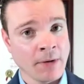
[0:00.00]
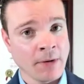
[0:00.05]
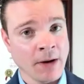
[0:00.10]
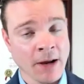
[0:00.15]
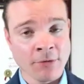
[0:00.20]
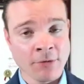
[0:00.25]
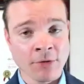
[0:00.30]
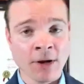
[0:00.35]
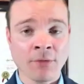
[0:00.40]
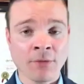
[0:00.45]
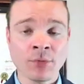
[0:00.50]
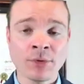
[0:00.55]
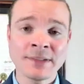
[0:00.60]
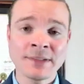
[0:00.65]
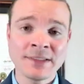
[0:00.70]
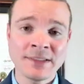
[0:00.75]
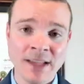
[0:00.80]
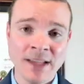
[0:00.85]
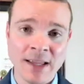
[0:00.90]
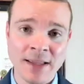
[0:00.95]
if you have
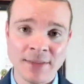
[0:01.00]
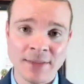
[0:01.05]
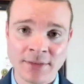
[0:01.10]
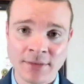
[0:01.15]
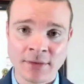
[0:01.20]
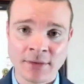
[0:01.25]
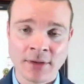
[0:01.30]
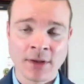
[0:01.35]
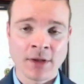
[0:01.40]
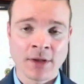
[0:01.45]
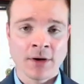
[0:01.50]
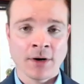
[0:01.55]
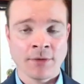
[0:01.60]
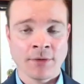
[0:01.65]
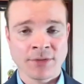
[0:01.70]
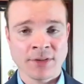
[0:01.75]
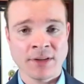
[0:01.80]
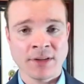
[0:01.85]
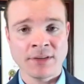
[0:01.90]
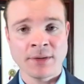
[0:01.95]
receipts of
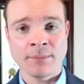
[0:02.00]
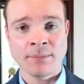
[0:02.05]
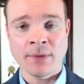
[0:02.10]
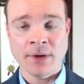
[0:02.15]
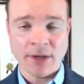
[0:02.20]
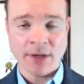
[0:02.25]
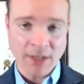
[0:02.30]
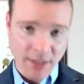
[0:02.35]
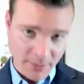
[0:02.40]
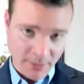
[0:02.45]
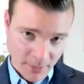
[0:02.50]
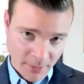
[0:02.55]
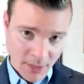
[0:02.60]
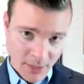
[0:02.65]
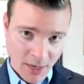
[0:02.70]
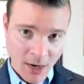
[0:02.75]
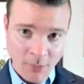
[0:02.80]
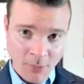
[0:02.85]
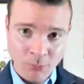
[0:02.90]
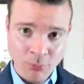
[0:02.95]
sending money
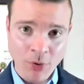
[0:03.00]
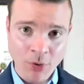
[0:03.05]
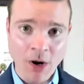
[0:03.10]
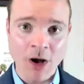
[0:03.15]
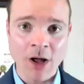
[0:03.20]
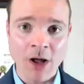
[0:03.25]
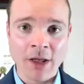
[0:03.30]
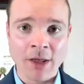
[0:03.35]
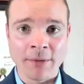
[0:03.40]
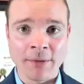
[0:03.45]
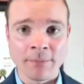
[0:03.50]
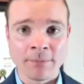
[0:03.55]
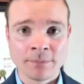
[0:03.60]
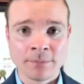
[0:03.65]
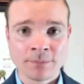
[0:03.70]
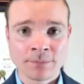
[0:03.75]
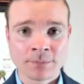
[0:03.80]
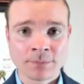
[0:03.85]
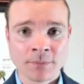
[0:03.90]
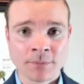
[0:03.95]
abroad,
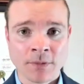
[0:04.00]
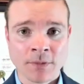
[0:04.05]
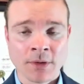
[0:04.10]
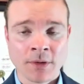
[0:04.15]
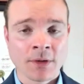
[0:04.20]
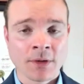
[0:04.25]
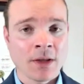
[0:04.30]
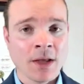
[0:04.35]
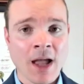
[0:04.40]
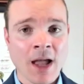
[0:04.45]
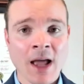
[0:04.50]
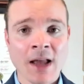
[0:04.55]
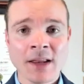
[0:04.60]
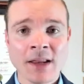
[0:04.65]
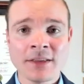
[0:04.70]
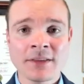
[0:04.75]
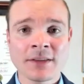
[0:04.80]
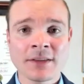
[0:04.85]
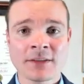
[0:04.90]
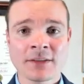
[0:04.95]

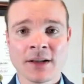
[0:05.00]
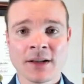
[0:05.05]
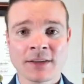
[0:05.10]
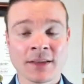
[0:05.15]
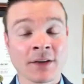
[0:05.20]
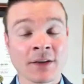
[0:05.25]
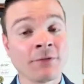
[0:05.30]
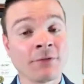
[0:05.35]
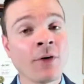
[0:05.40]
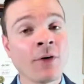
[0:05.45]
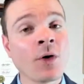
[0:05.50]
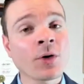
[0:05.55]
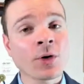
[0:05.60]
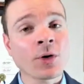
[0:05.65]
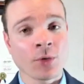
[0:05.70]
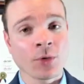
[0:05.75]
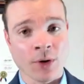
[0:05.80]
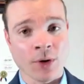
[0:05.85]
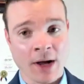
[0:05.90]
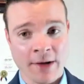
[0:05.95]
anything like that.
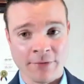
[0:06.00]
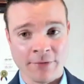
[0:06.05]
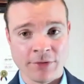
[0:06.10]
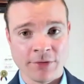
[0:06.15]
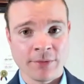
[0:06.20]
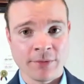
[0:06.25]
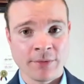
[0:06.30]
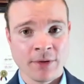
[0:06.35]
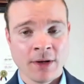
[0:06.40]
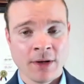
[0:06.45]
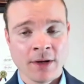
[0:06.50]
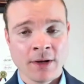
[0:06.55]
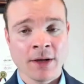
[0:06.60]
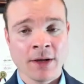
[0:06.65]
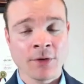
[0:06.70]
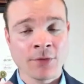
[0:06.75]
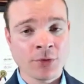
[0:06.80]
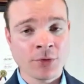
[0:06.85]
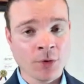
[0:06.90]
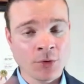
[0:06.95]
Photographs.
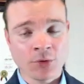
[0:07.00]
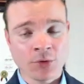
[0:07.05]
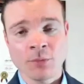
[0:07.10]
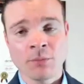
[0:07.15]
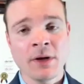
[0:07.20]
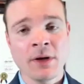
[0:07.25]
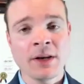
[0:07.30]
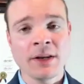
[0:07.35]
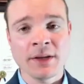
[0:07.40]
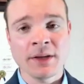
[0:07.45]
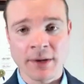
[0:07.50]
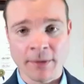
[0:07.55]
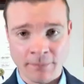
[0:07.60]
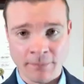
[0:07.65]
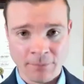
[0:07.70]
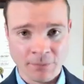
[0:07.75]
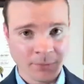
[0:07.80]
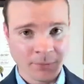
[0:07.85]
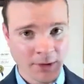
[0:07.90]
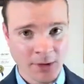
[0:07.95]
Now, social media
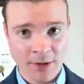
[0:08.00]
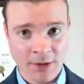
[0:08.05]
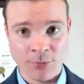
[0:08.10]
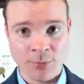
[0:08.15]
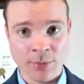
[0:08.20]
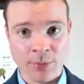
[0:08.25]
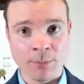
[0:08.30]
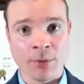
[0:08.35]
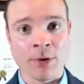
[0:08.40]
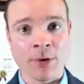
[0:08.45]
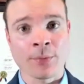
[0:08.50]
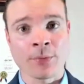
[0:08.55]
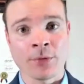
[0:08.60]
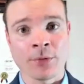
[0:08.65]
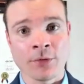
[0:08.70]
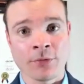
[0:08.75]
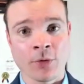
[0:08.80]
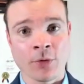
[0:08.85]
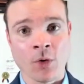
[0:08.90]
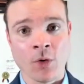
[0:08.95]
has been
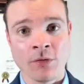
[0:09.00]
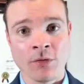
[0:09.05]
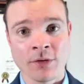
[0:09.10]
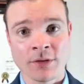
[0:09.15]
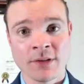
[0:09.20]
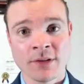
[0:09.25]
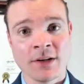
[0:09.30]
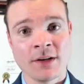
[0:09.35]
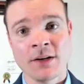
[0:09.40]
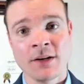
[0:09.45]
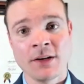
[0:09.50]
popular for over 10